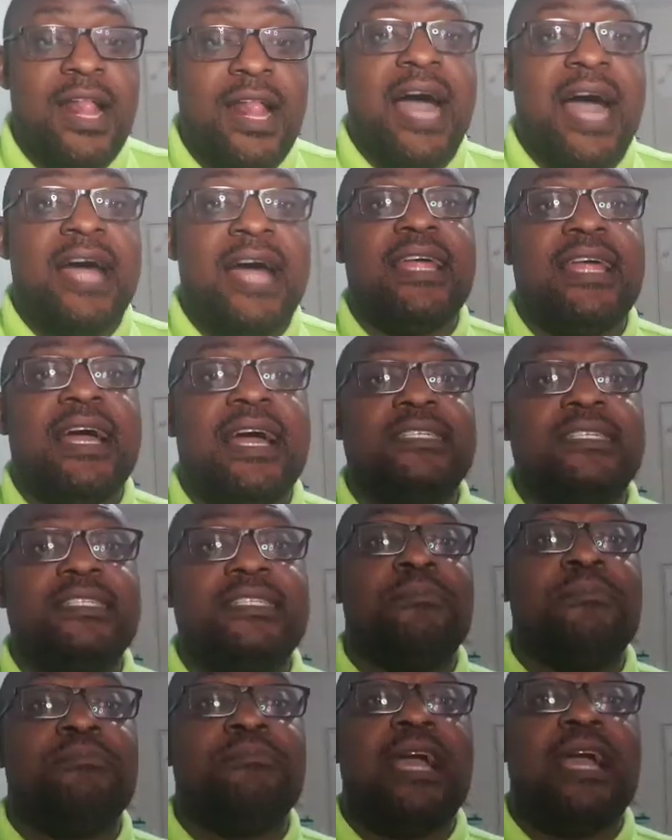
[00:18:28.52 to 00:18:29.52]
And that
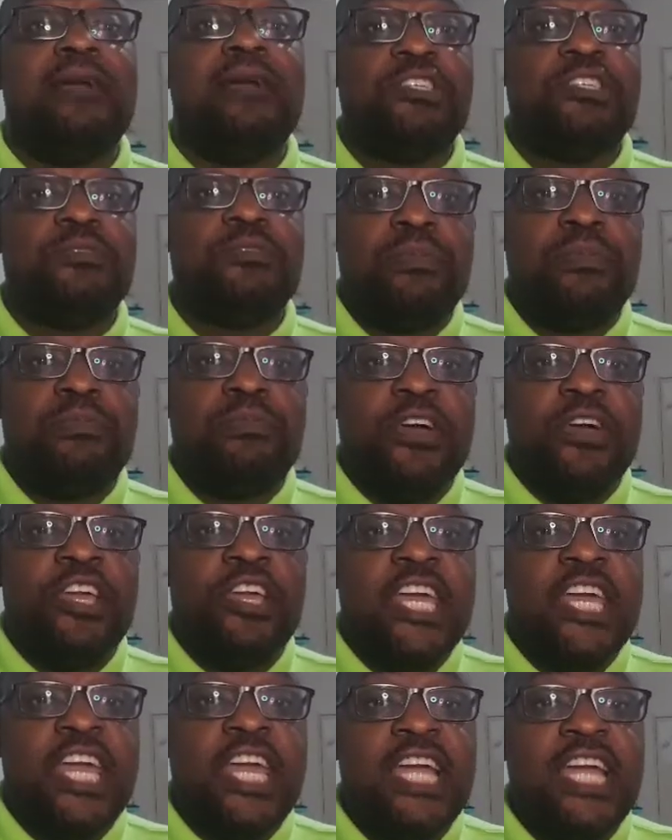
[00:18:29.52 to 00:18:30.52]
sometimes people
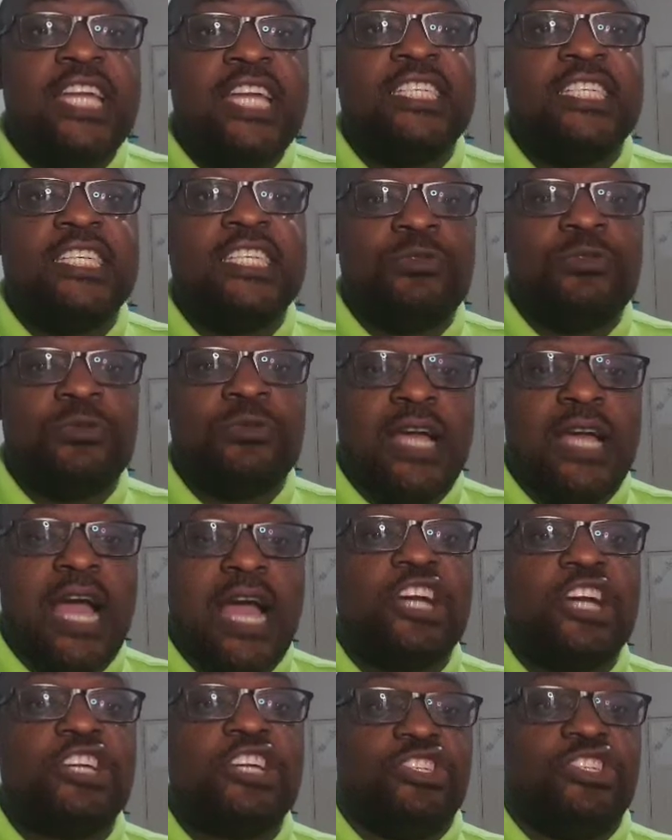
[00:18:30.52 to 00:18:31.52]
engage into
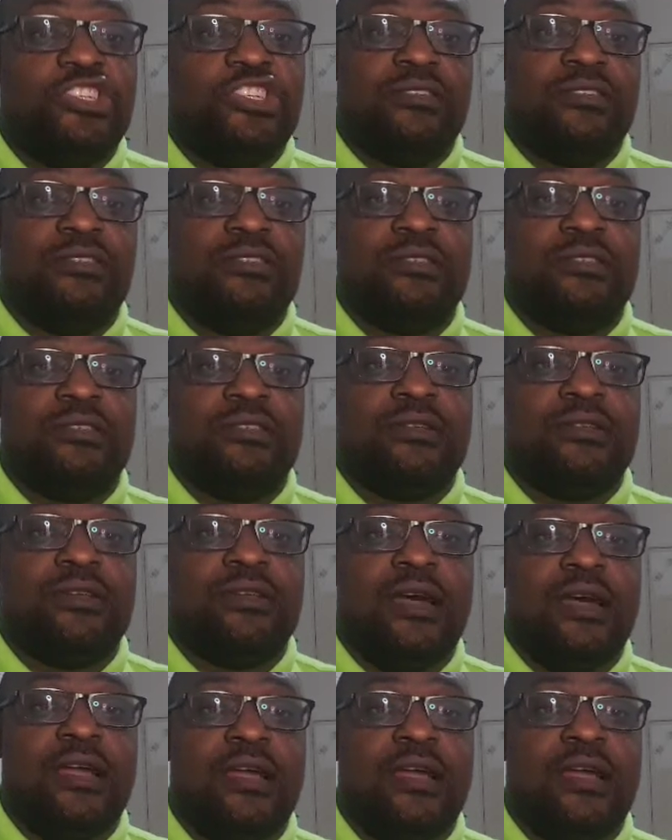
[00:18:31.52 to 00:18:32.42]
actions